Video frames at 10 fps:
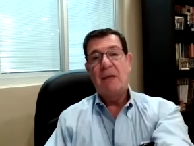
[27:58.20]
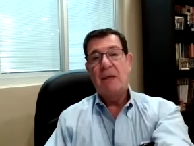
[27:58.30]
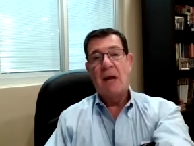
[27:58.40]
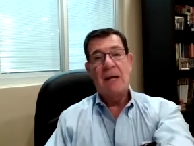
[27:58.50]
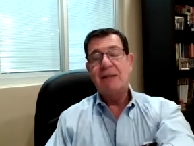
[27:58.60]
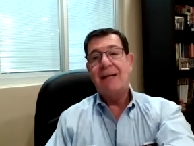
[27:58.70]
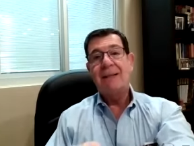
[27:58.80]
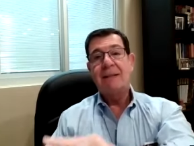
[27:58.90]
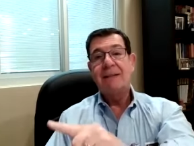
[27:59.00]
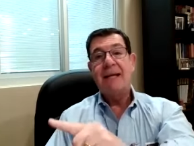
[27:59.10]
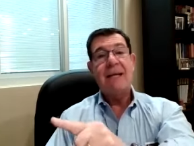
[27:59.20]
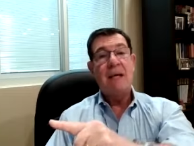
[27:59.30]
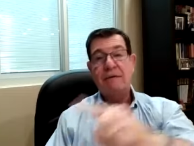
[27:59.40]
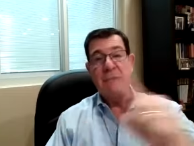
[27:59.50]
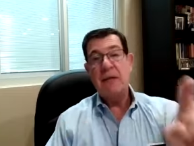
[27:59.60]
God is not the
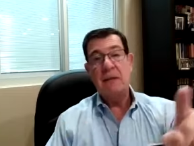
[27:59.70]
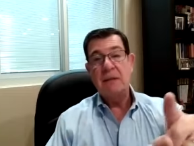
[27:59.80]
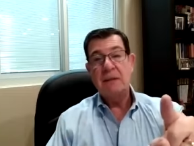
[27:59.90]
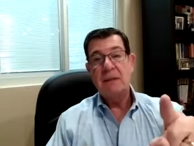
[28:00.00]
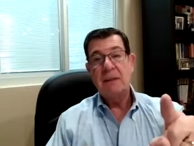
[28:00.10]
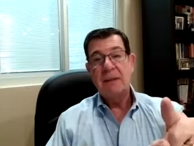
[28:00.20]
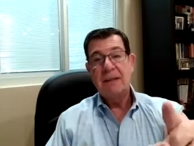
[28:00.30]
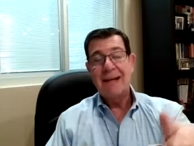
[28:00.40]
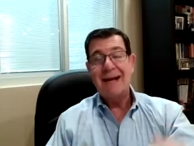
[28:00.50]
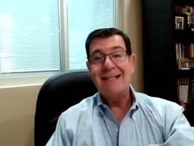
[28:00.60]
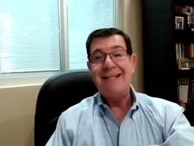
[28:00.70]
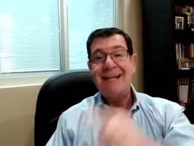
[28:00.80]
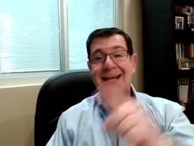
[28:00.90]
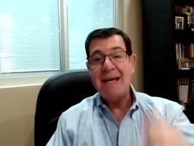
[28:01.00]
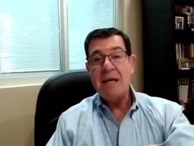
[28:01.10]
King of Kings. God is the
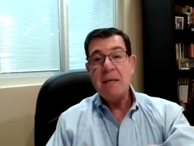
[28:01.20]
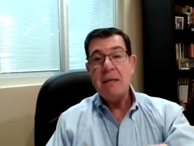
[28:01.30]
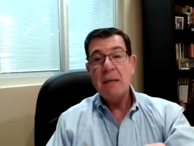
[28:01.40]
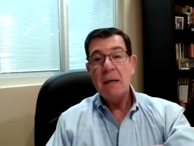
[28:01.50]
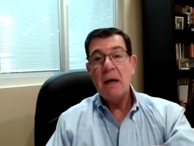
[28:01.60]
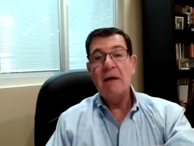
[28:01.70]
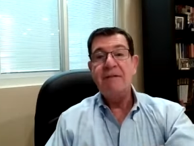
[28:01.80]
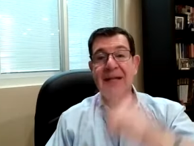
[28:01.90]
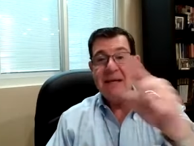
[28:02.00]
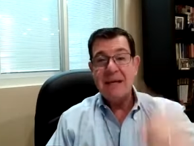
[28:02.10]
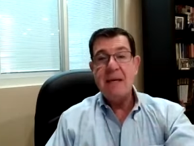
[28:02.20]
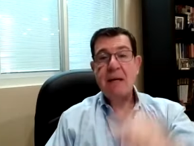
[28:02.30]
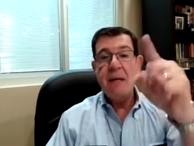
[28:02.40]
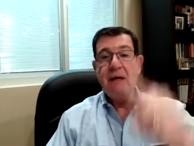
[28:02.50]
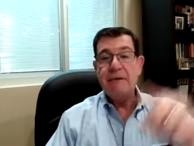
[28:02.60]
King of the
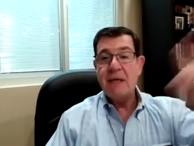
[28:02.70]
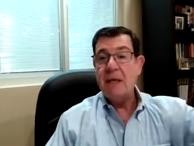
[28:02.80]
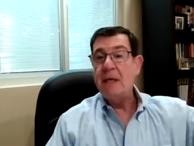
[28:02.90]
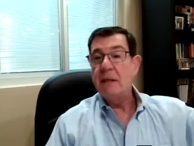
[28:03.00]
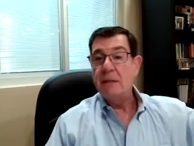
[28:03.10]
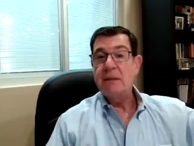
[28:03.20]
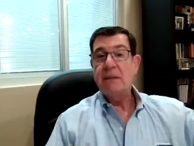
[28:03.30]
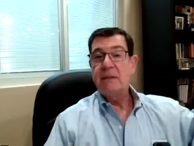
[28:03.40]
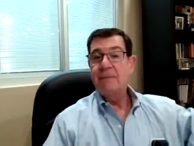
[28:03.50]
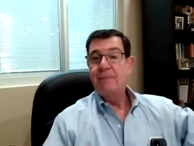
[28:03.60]
King of Kings.